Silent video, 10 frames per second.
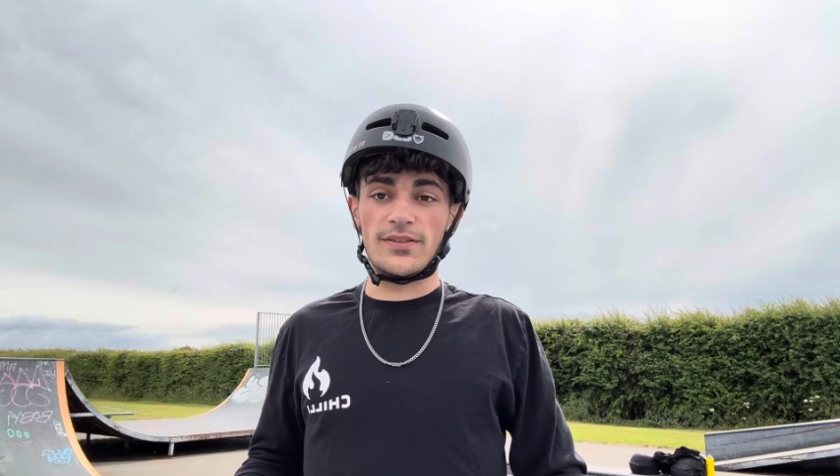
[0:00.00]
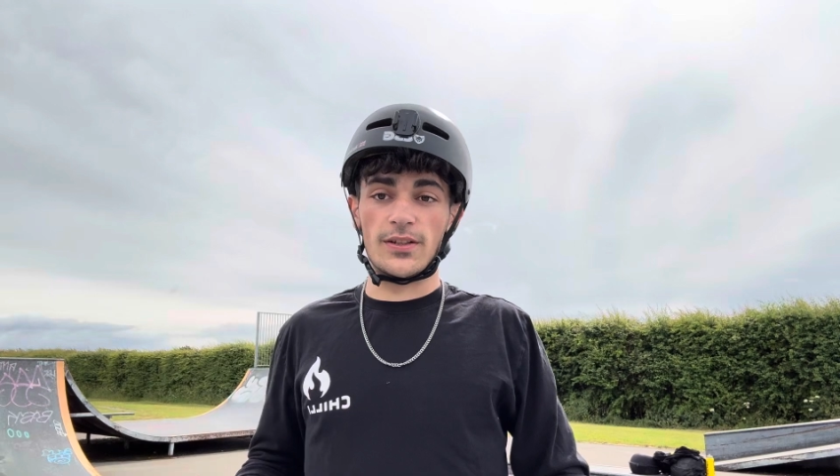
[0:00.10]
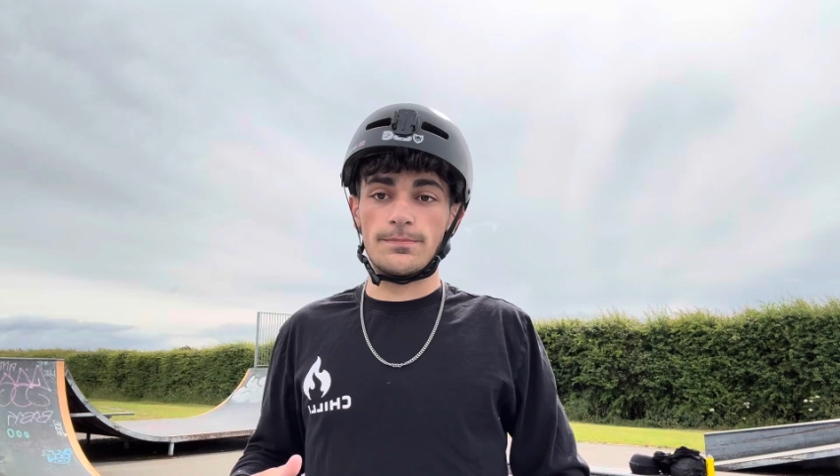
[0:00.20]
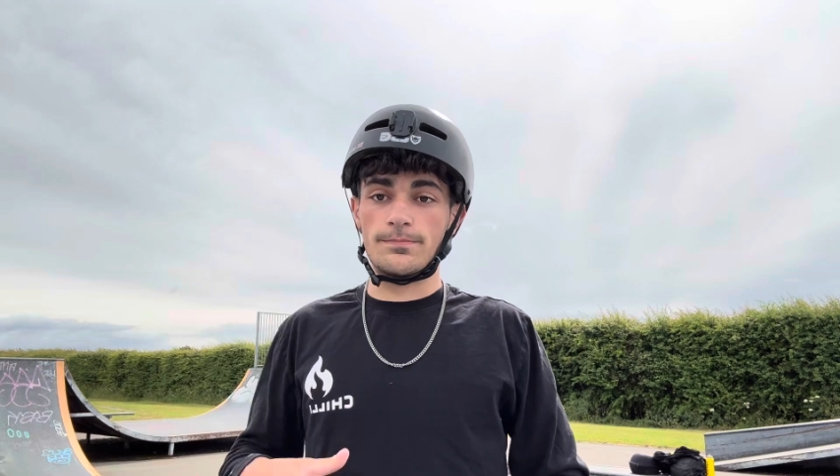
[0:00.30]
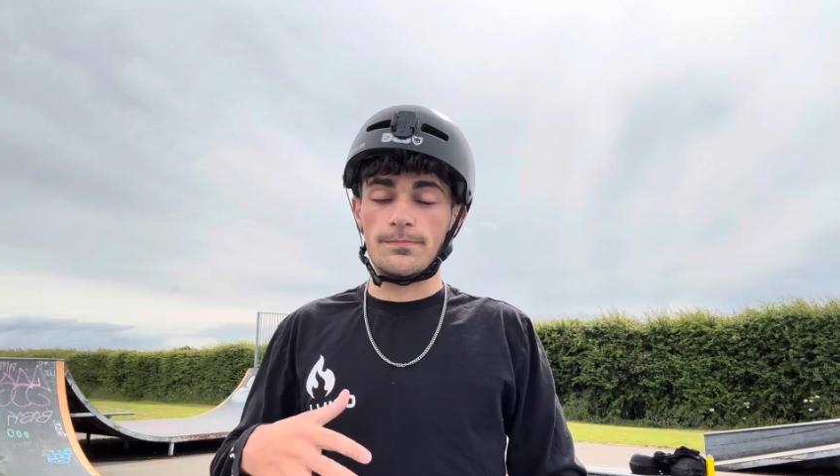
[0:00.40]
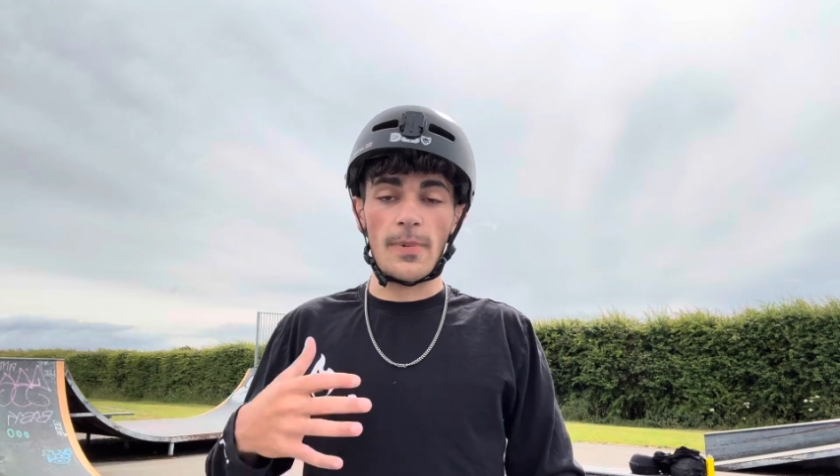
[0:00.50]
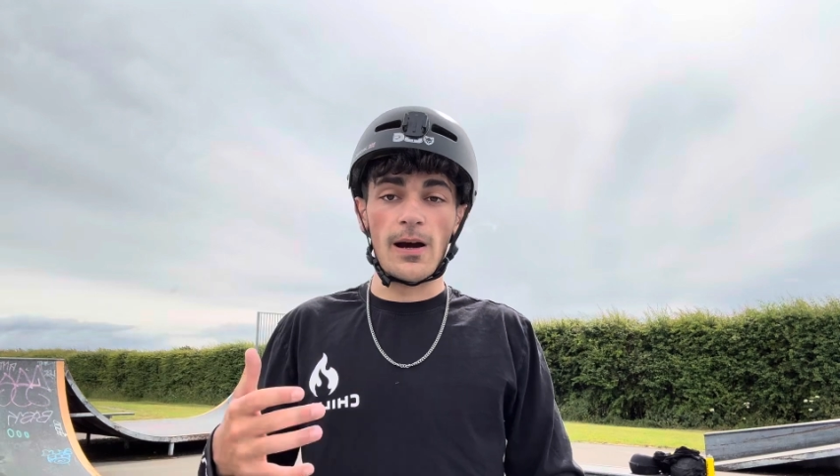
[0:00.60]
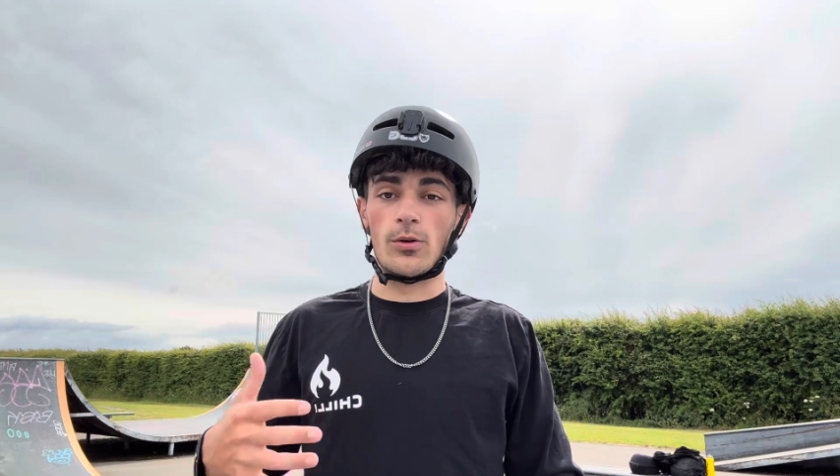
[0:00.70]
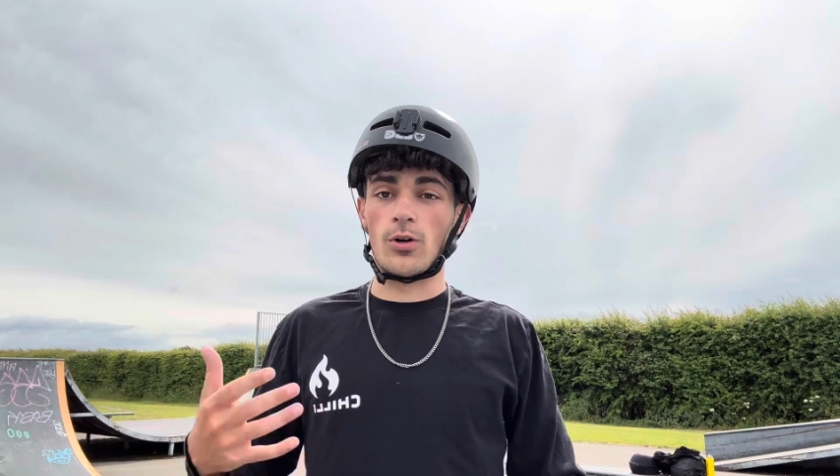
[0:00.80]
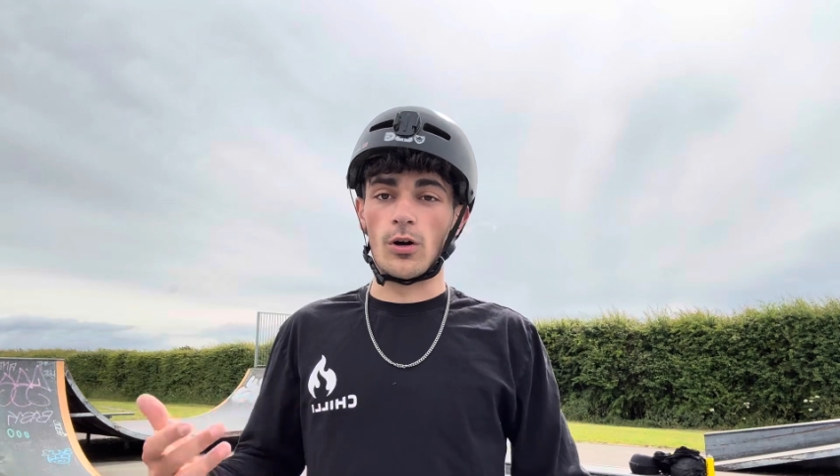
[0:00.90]
to
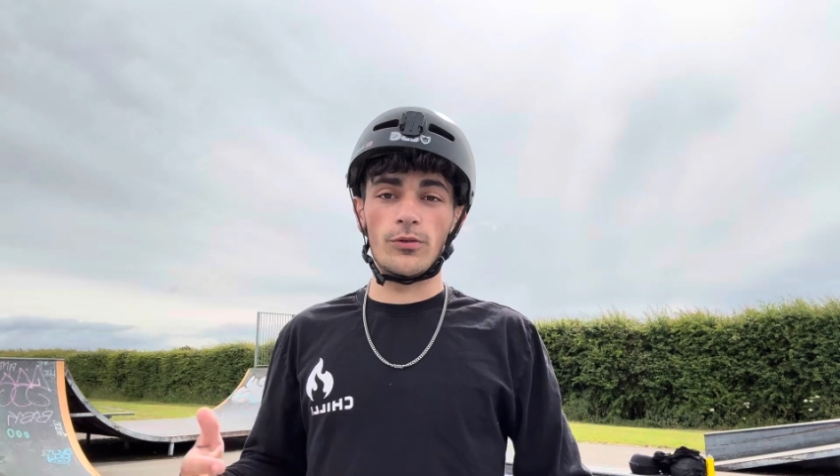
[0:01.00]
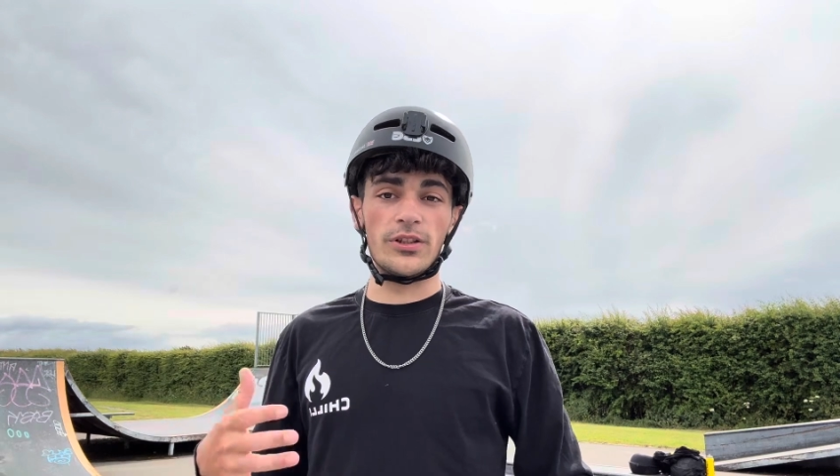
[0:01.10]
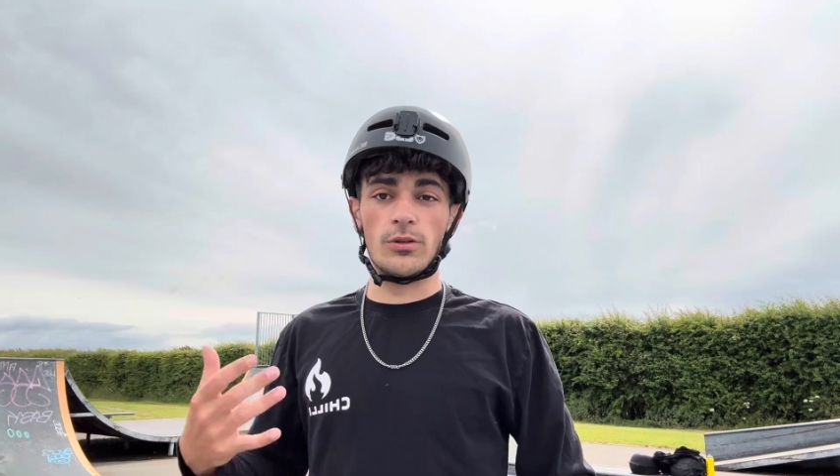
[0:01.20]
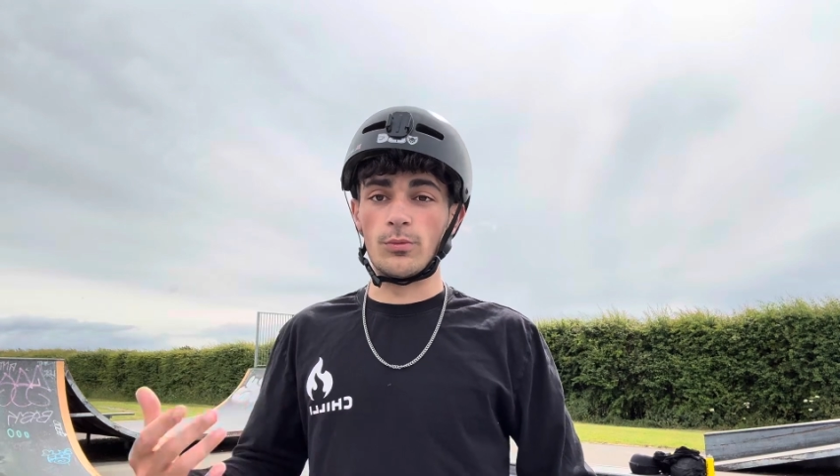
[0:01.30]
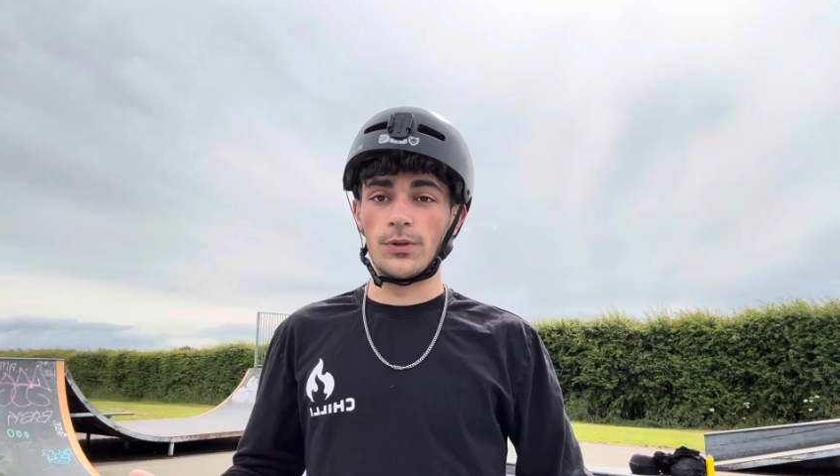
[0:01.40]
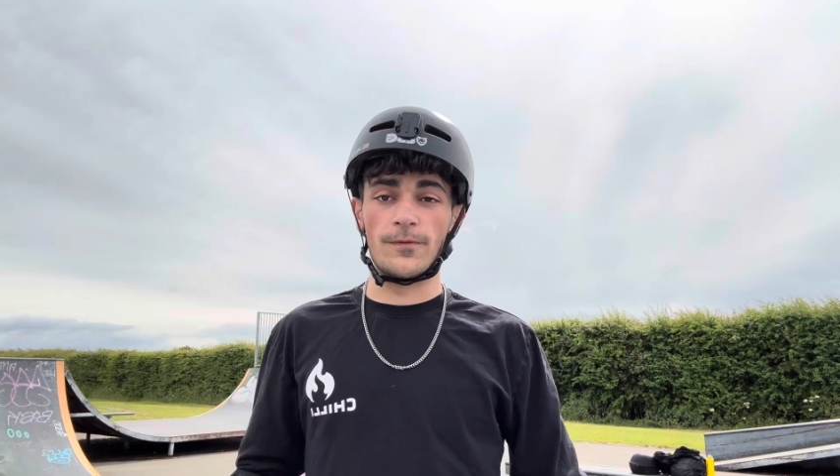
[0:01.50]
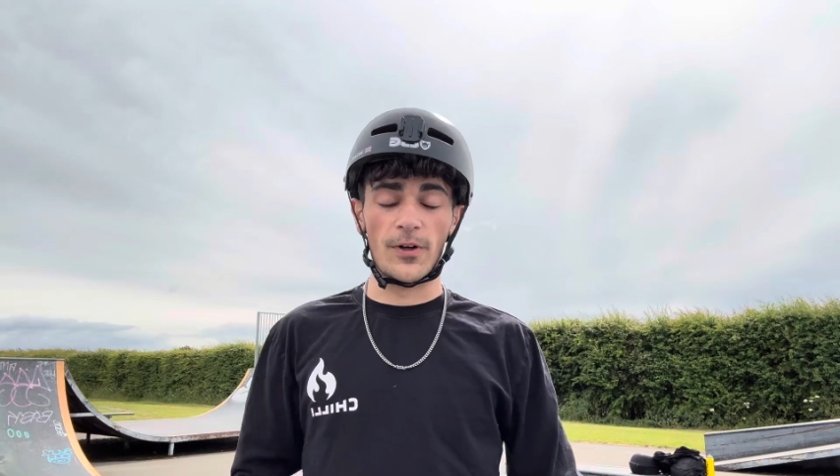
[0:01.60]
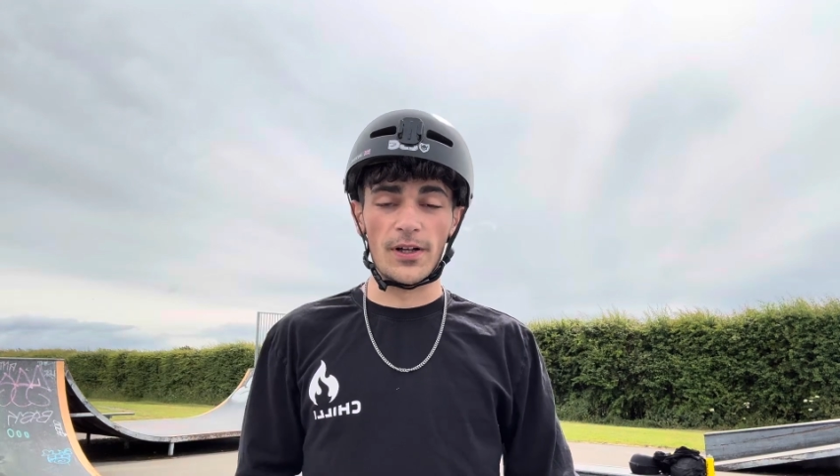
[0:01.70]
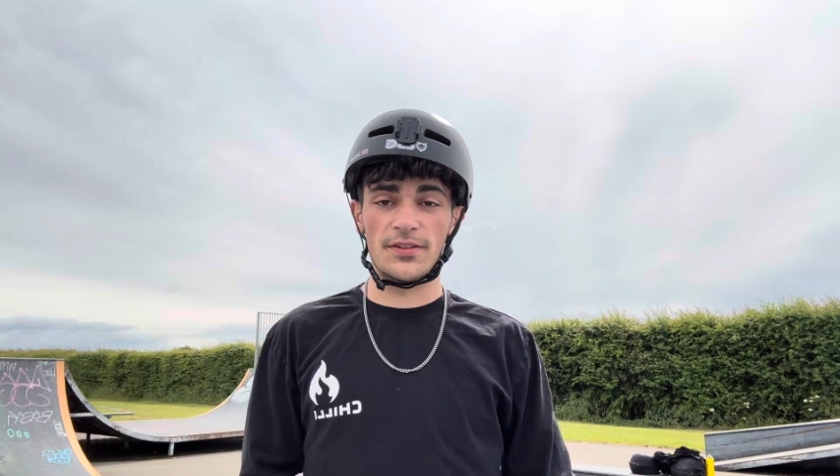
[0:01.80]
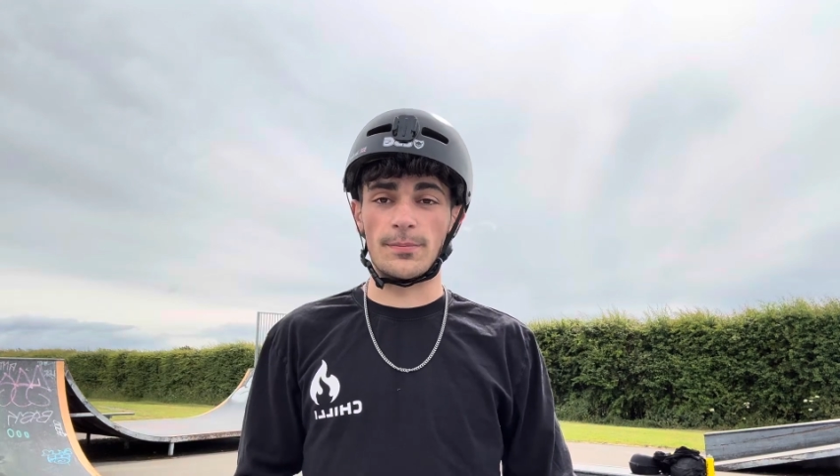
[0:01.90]
metal or concrete or wood
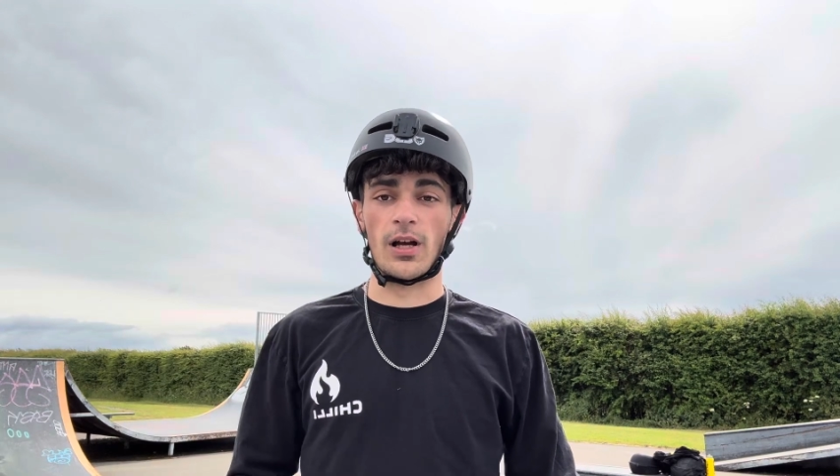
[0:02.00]
first,